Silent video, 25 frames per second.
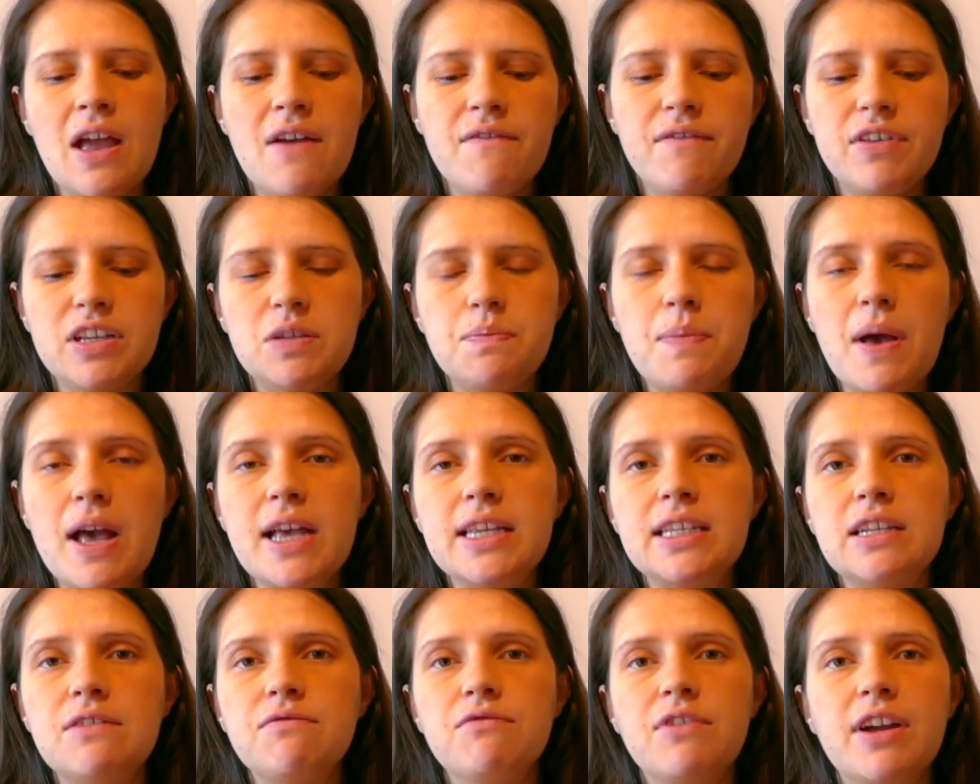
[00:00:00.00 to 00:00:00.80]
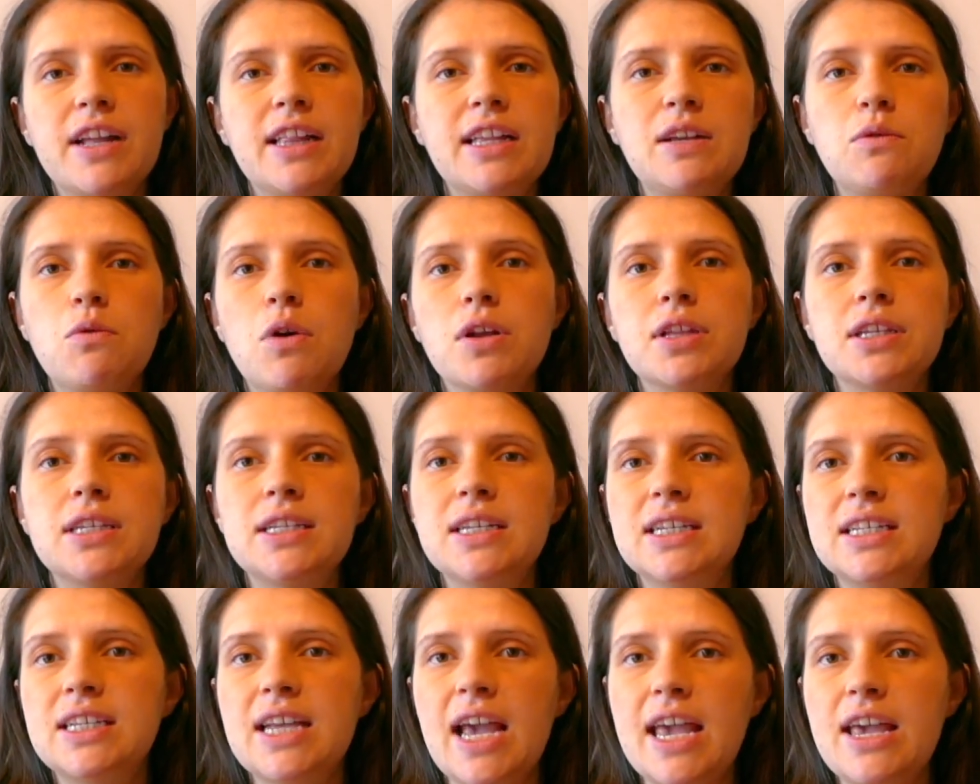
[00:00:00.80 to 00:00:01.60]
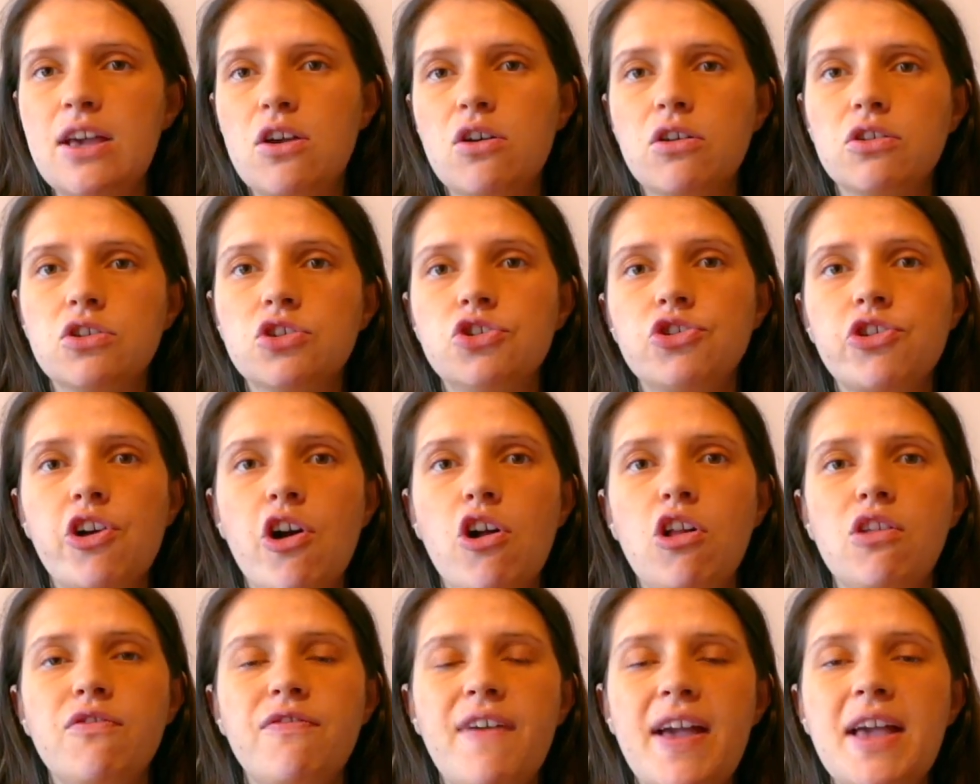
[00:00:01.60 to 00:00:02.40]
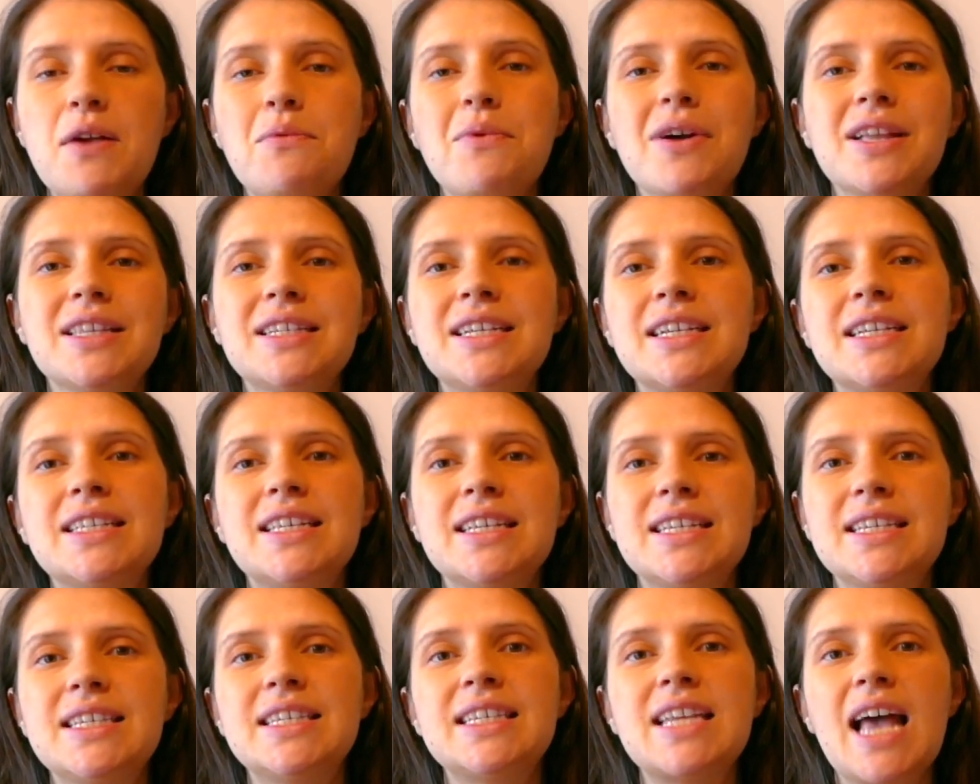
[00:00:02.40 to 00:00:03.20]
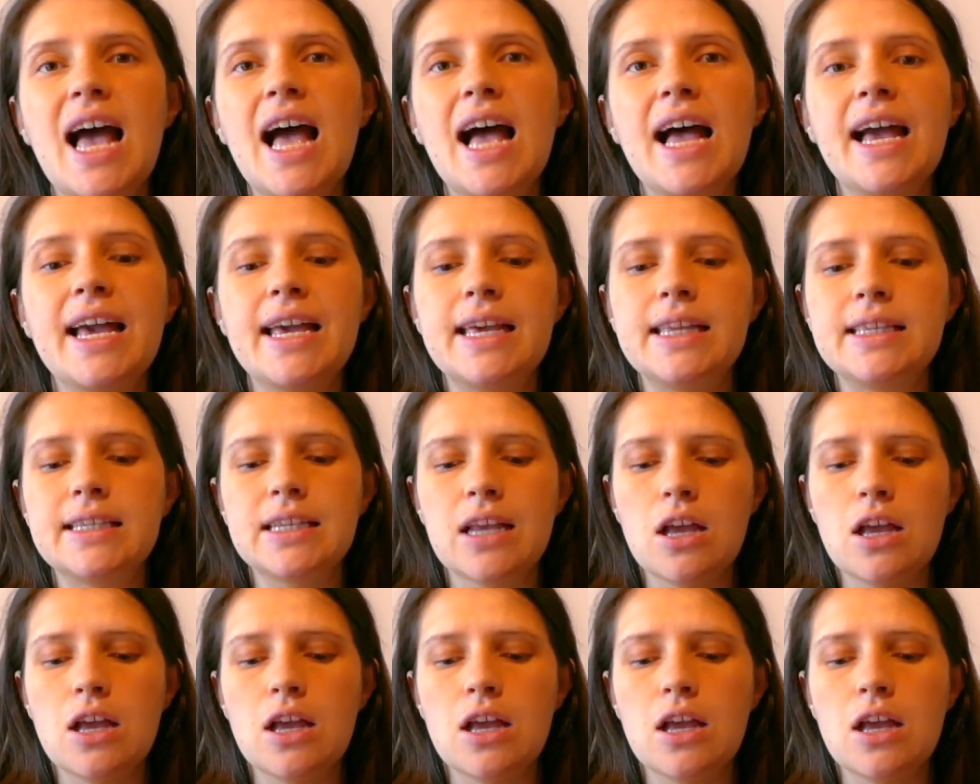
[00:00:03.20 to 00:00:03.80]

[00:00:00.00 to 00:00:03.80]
This person really wants to take control. They want to decide,